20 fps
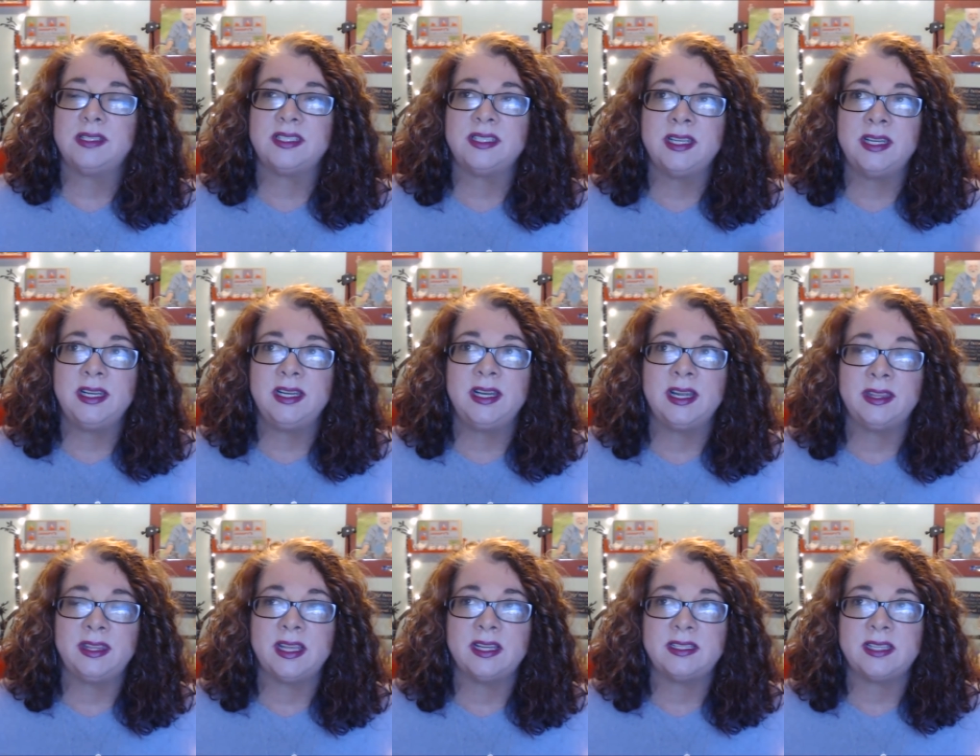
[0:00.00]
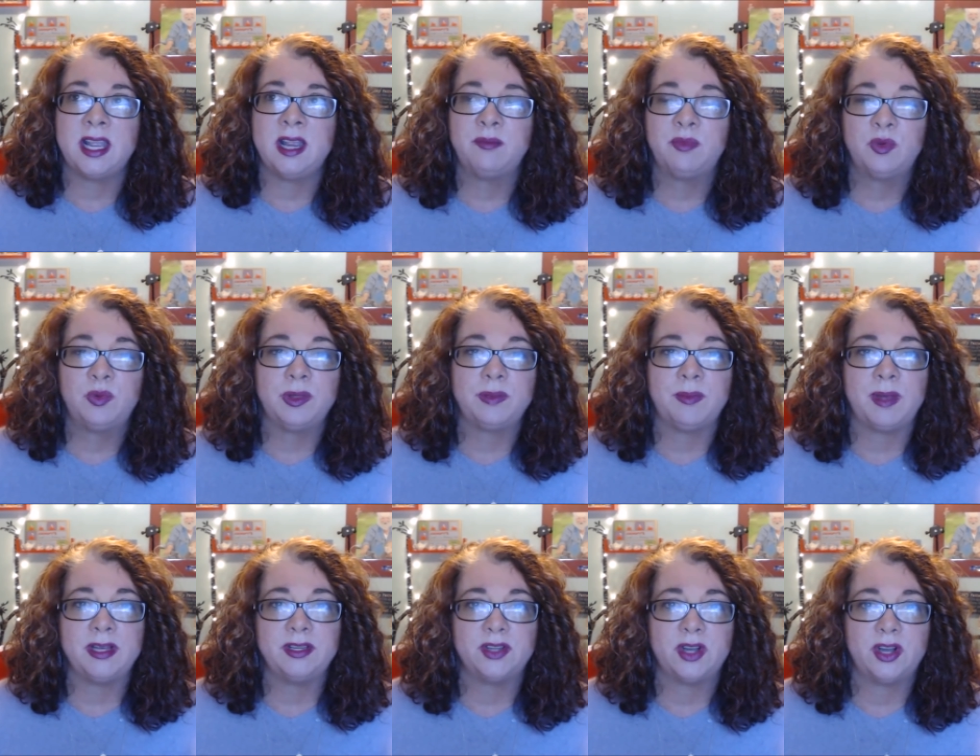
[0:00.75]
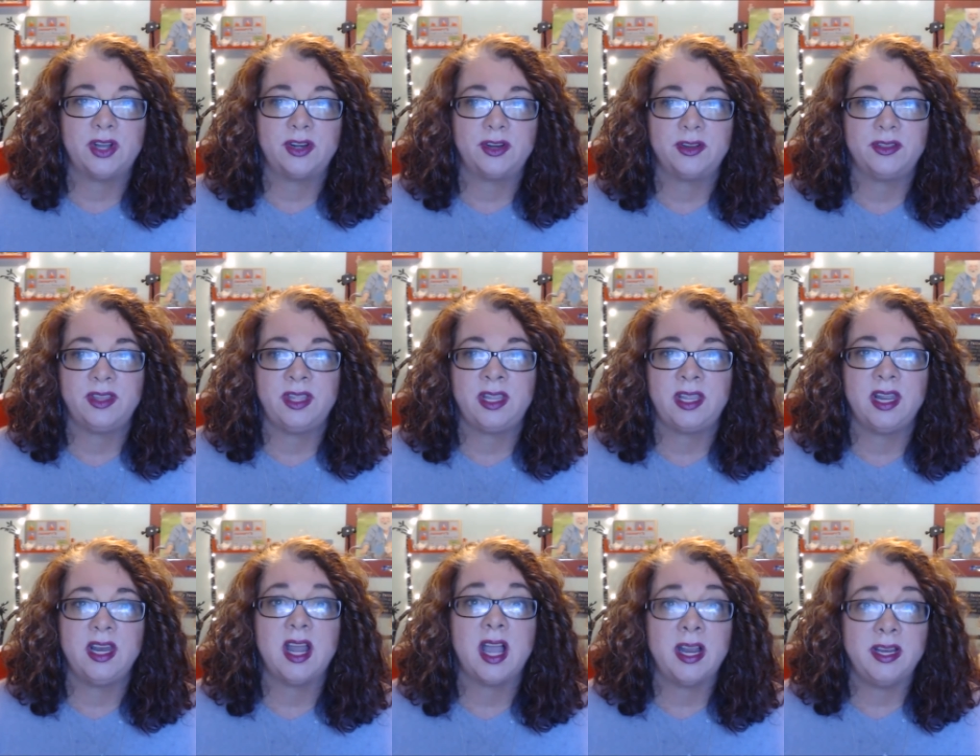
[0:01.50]
I was sitting at that table with my daughter
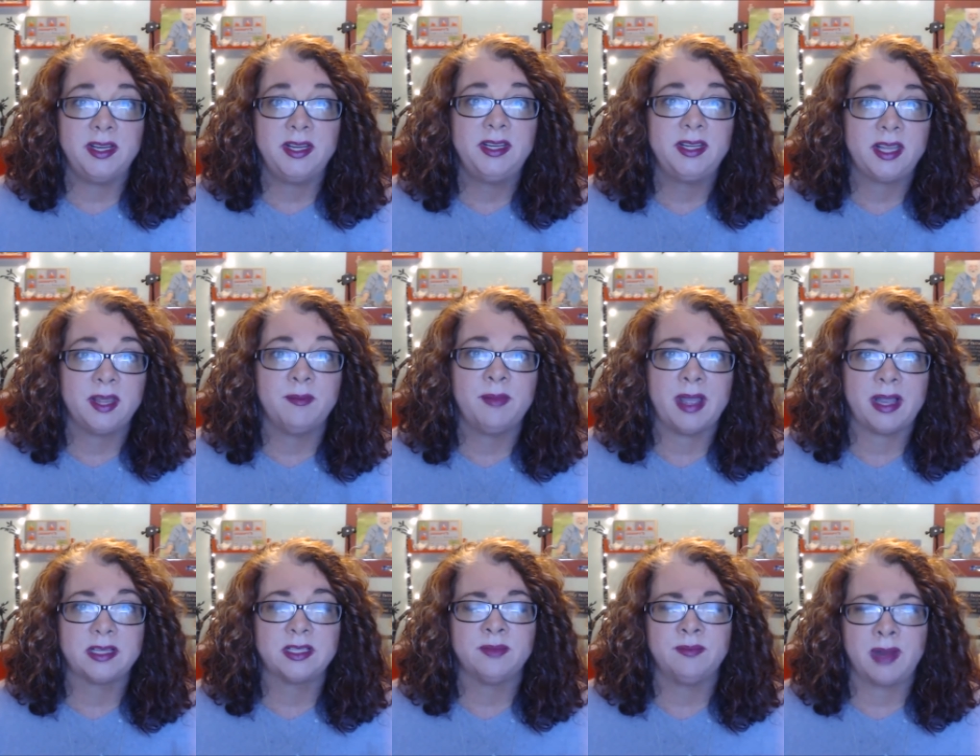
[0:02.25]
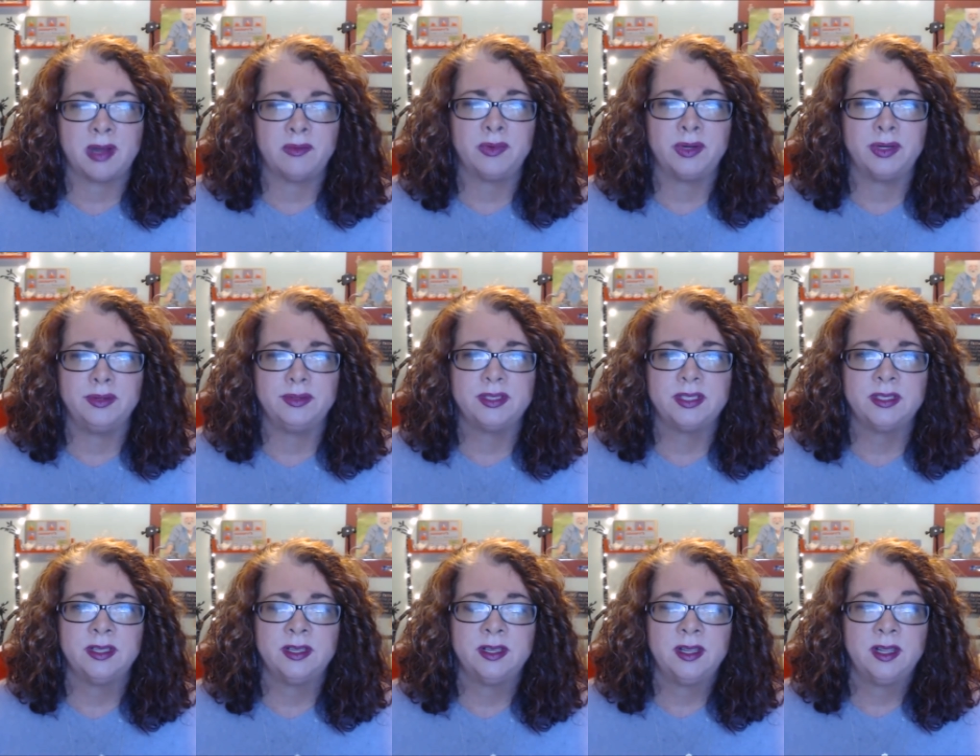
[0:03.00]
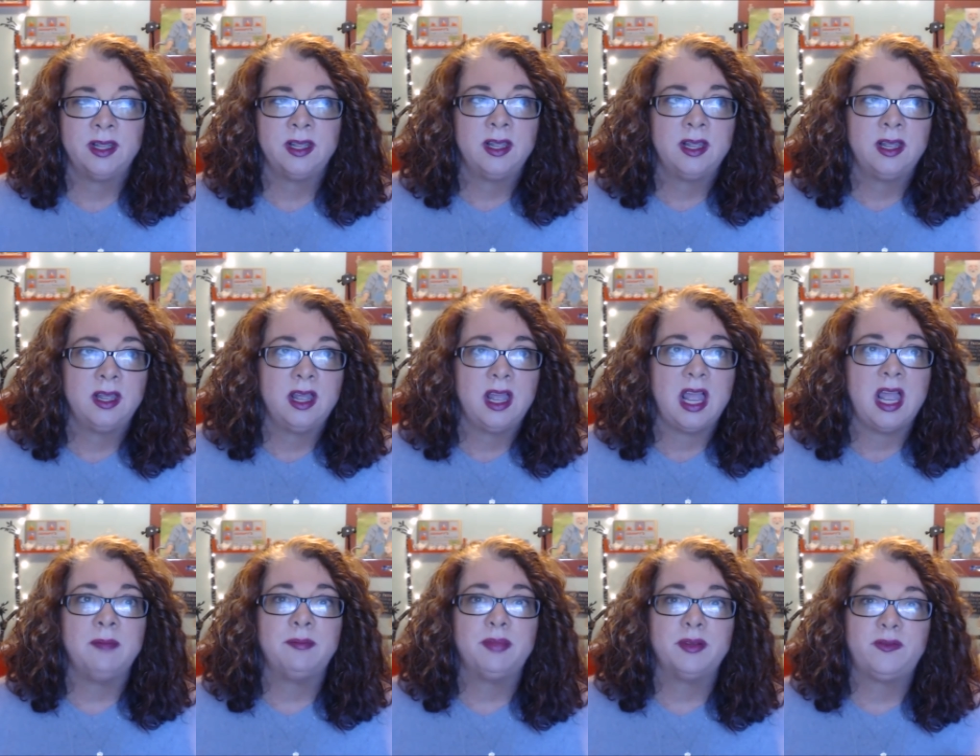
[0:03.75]
thinking, I need to get back to my roots.
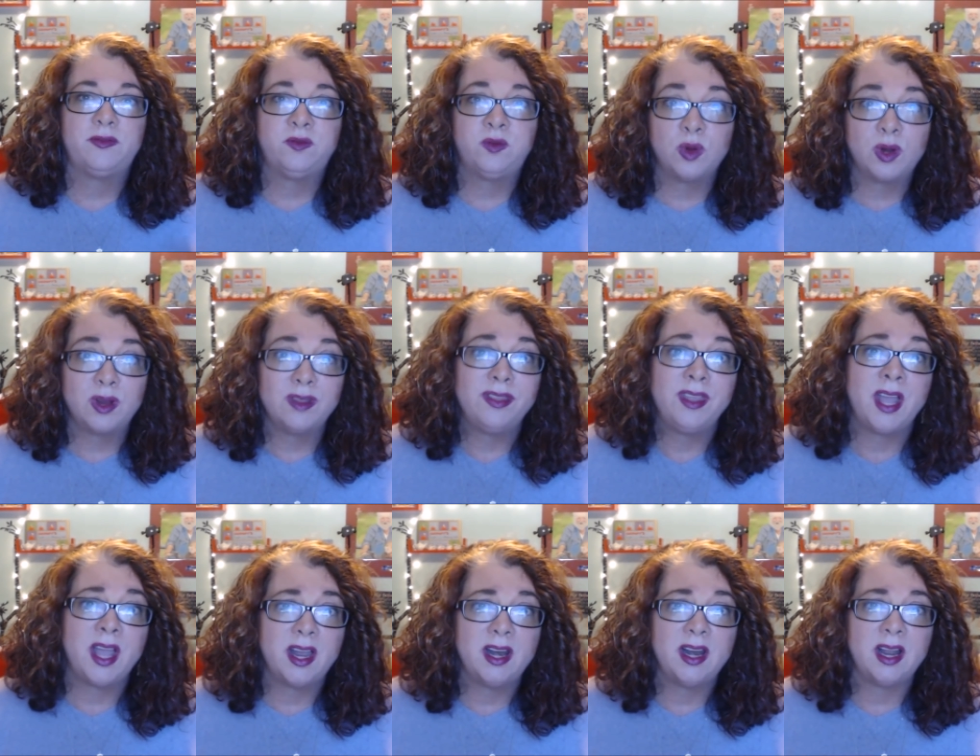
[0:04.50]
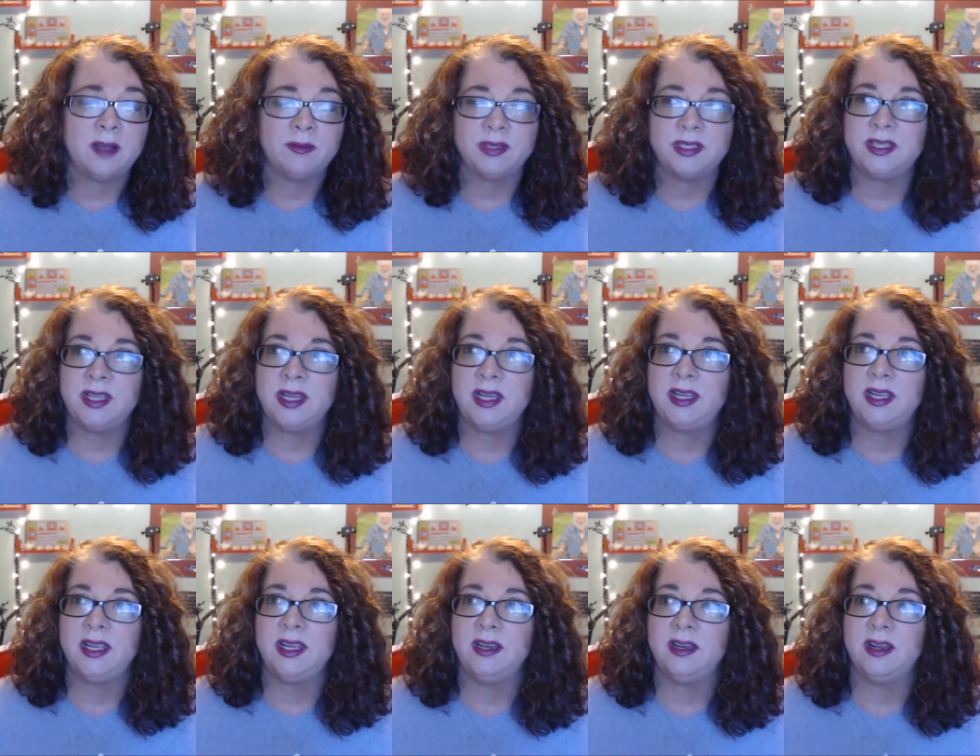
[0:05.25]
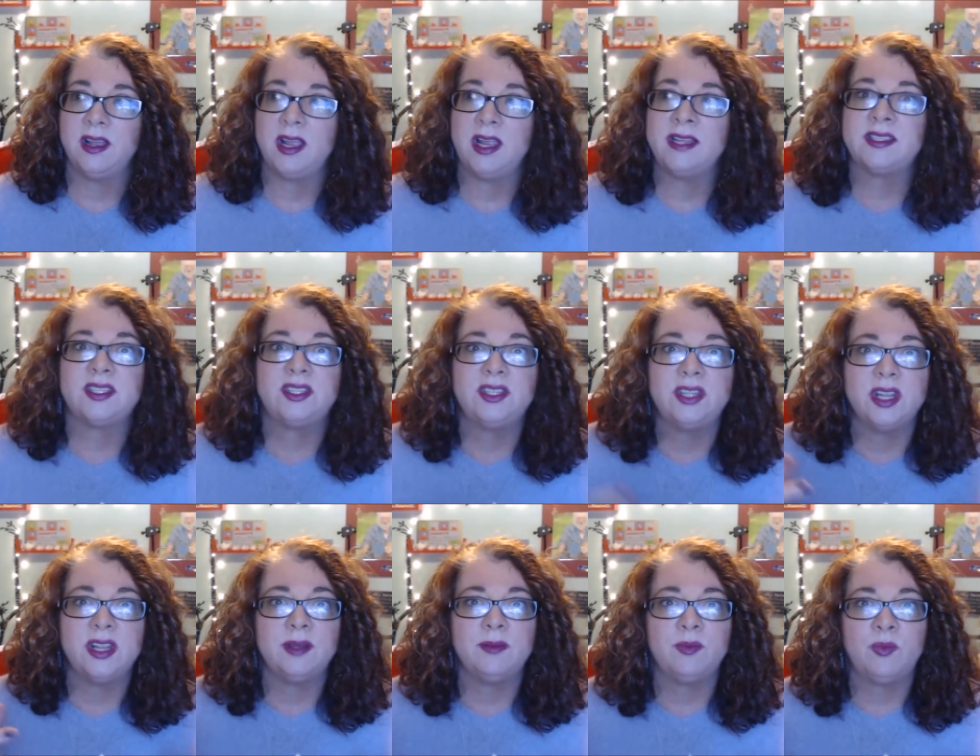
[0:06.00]
And before that, I was thinking, it's
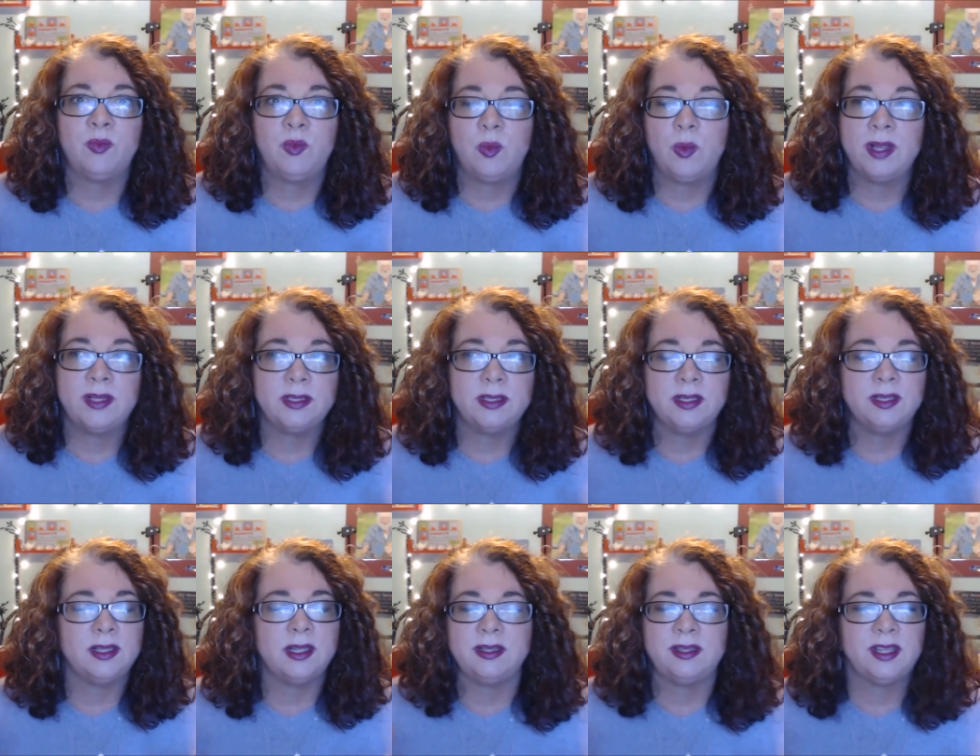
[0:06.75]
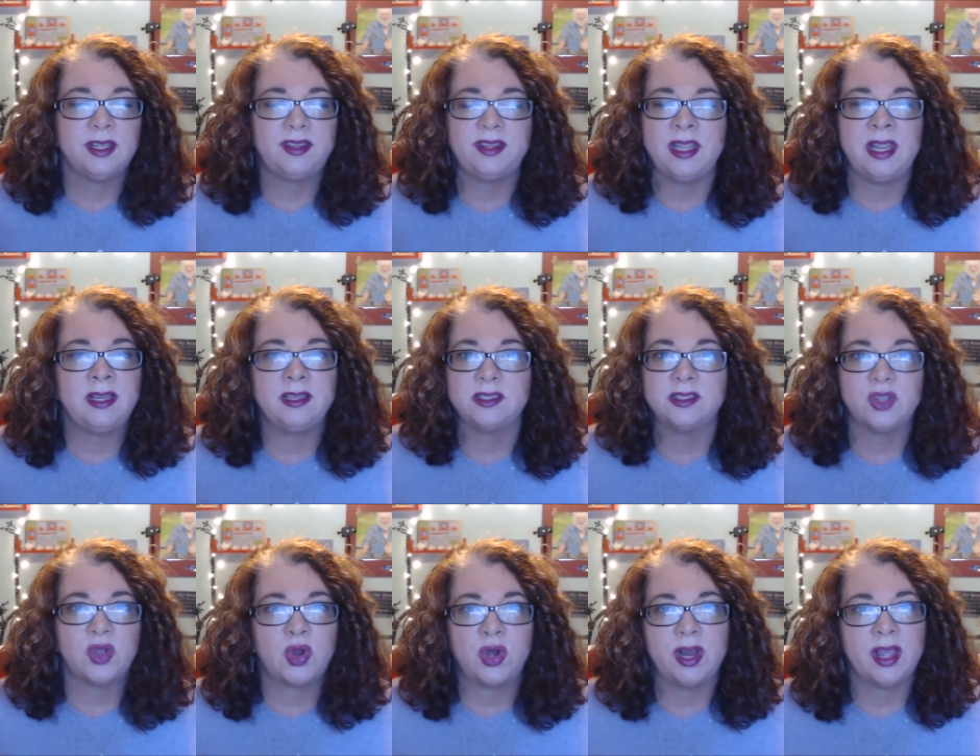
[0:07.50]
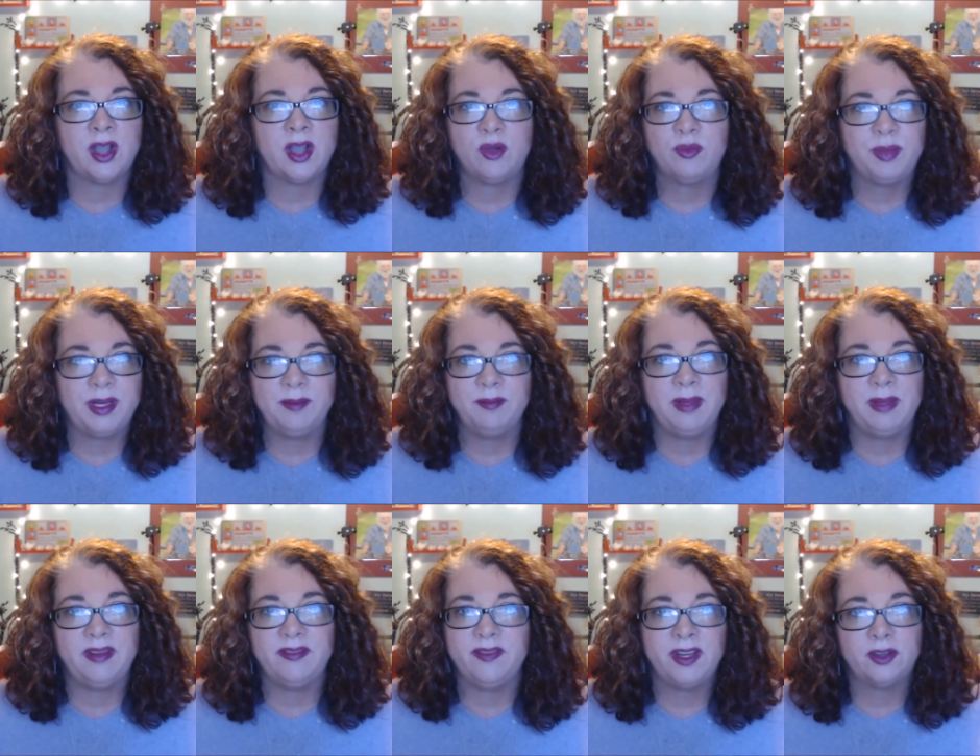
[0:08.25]
it, the things aren't
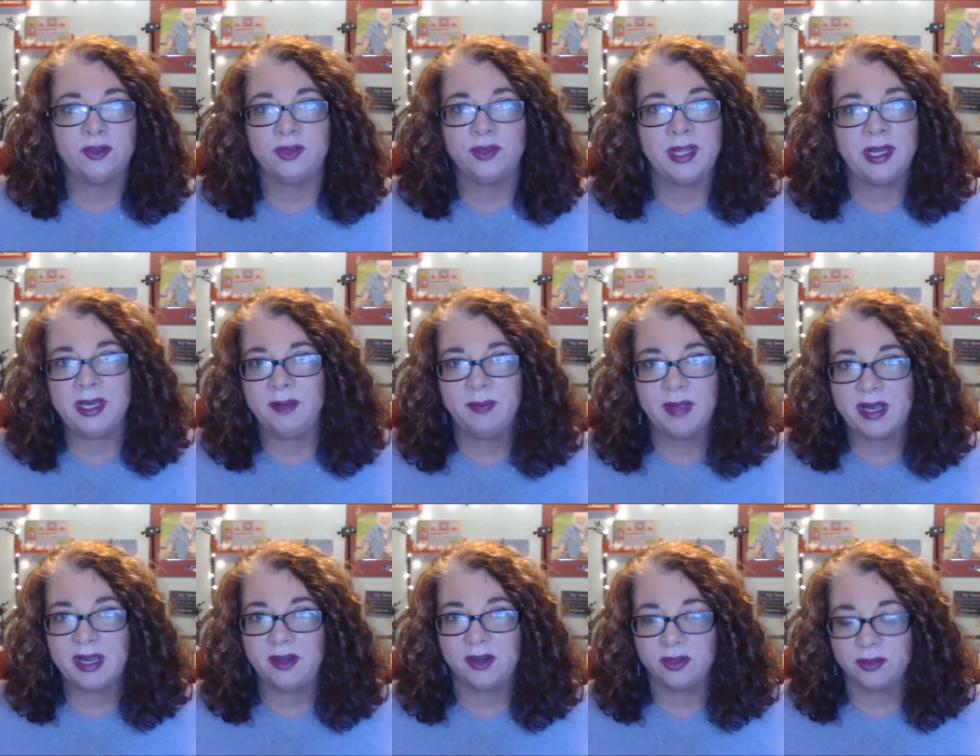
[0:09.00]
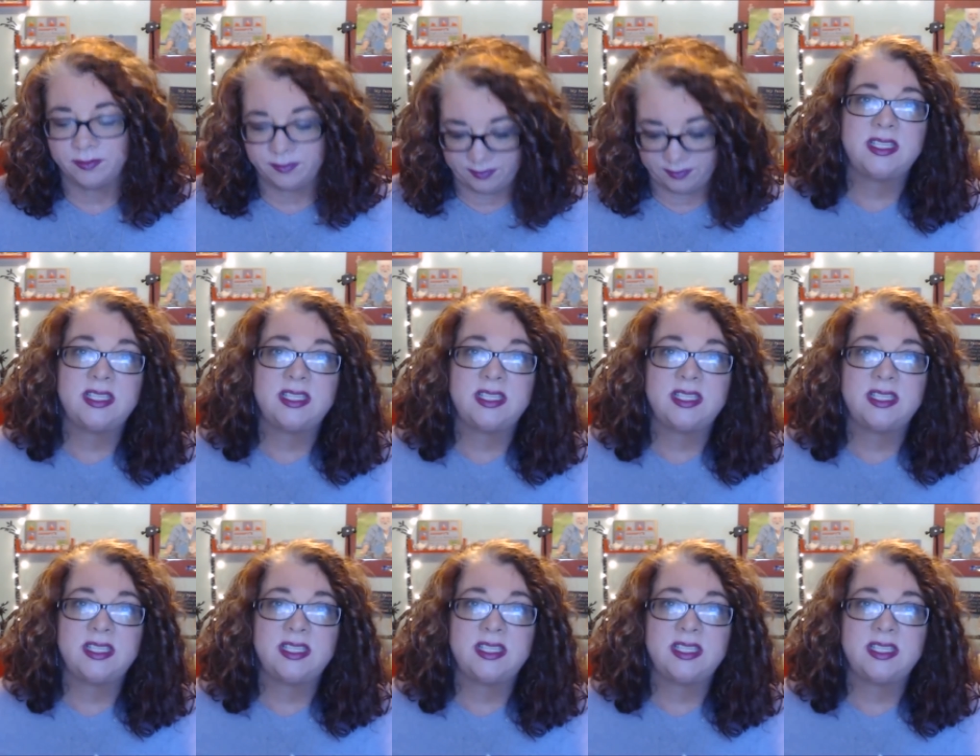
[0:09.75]
helping me feel any better.